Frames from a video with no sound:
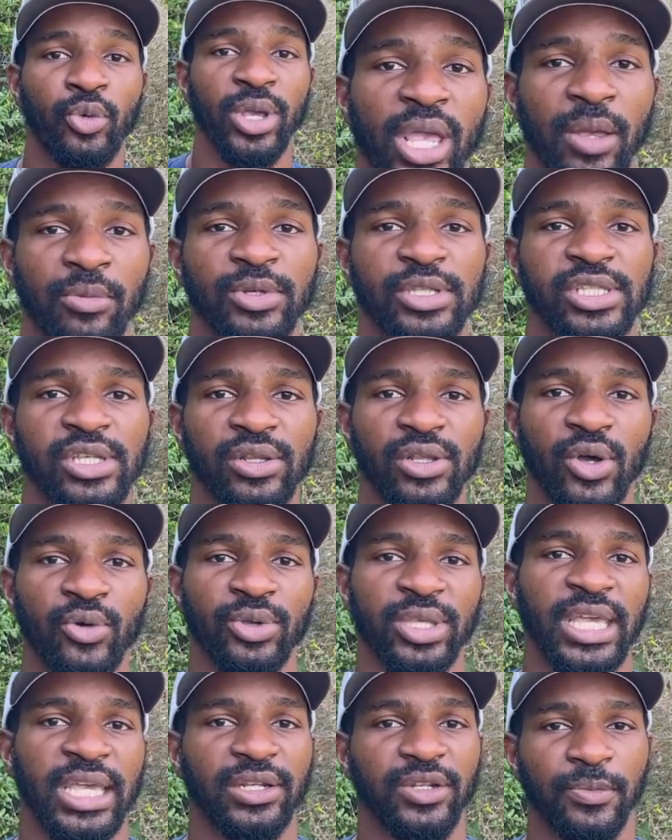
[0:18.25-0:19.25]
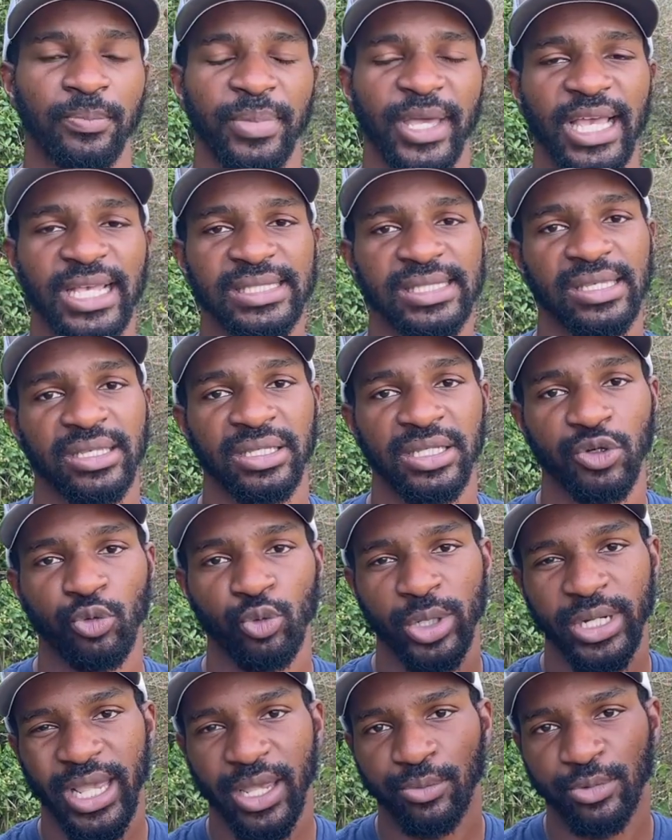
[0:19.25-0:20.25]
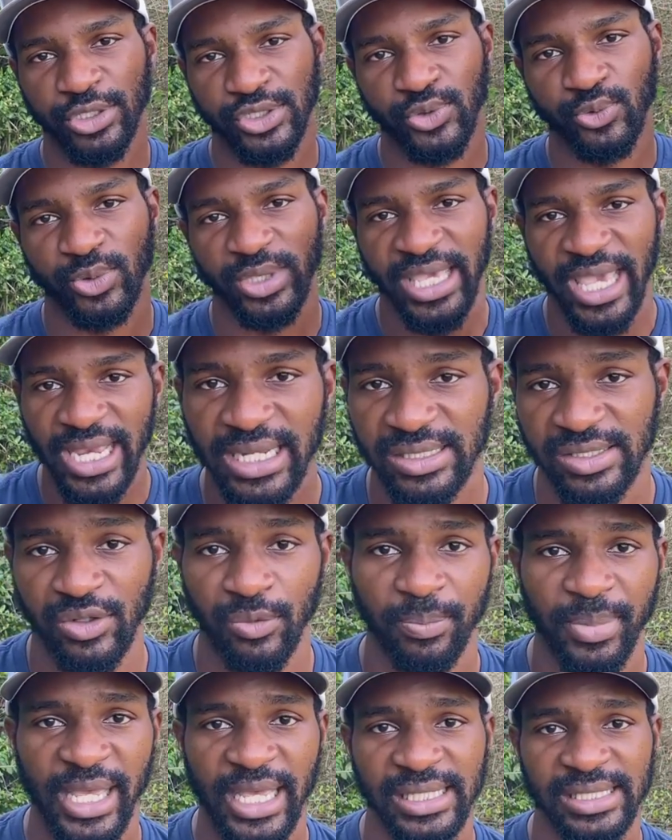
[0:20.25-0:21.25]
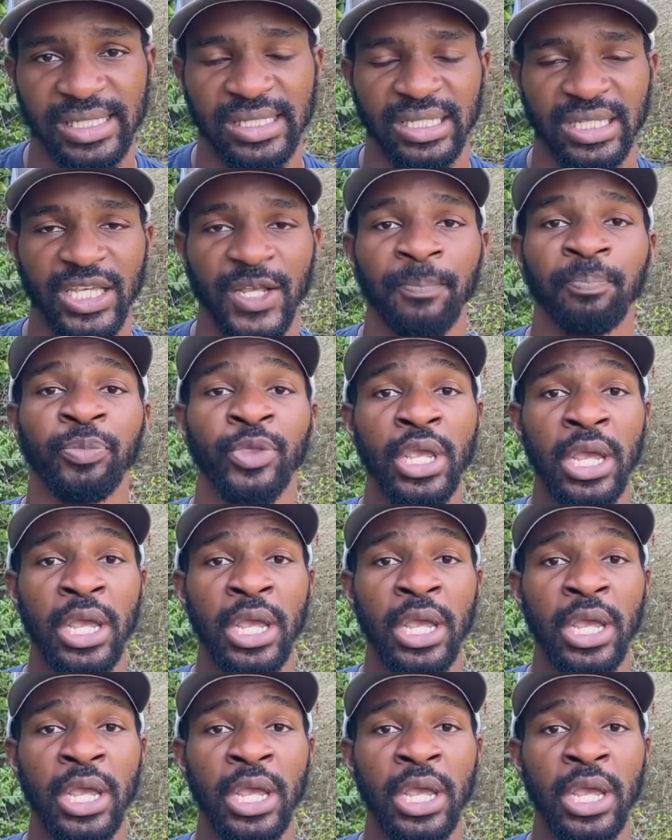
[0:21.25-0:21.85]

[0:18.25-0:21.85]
We're able to locate the bass again. We're able to catch the bass again.